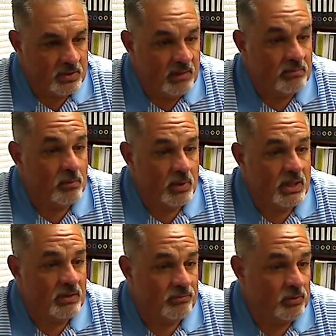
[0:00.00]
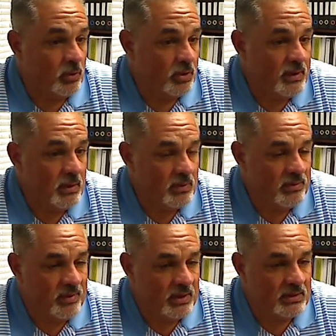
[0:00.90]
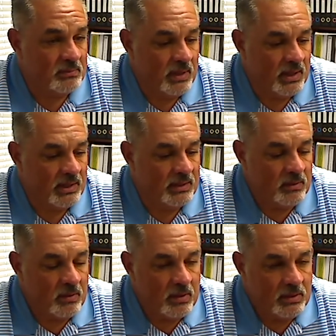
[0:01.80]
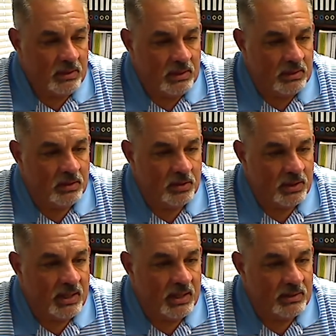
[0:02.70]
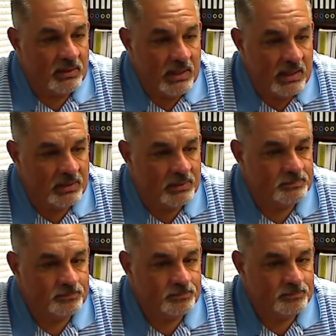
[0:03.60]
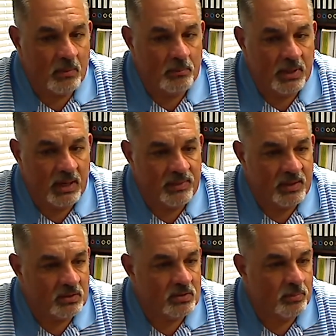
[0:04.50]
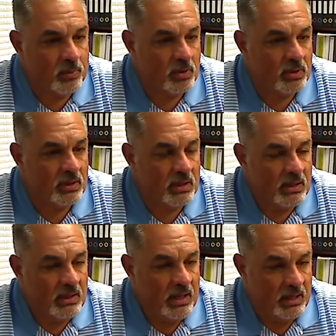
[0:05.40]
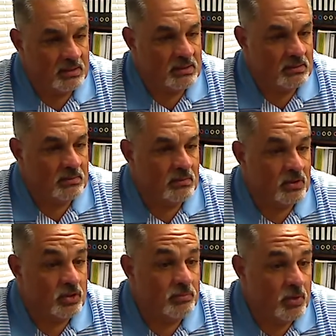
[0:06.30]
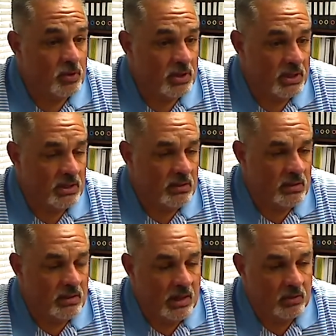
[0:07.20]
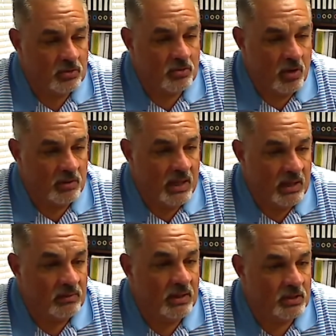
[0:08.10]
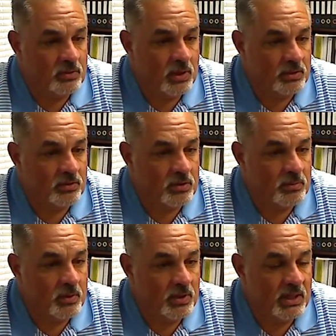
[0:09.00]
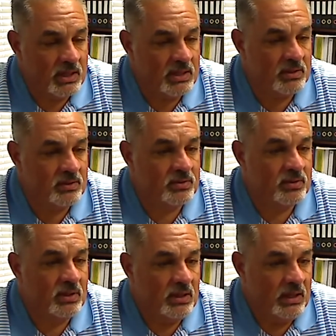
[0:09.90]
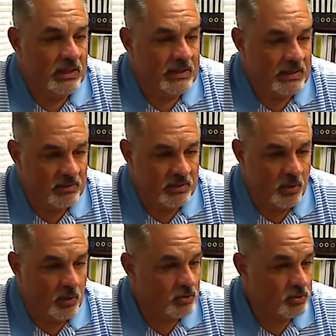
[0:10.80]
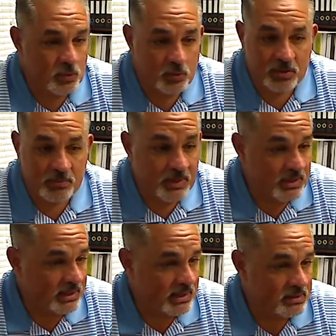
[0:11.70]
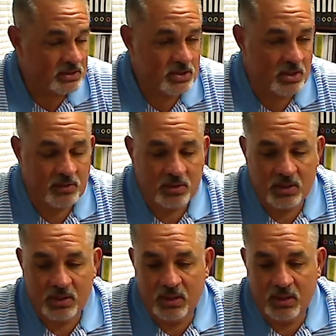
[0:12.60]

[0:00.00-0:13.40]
are to everyone in Florida that were affected by uh, Hurricane Ian but I think it's important as the community and how strong the athletic directors community is, uh, even though our schools compete against each other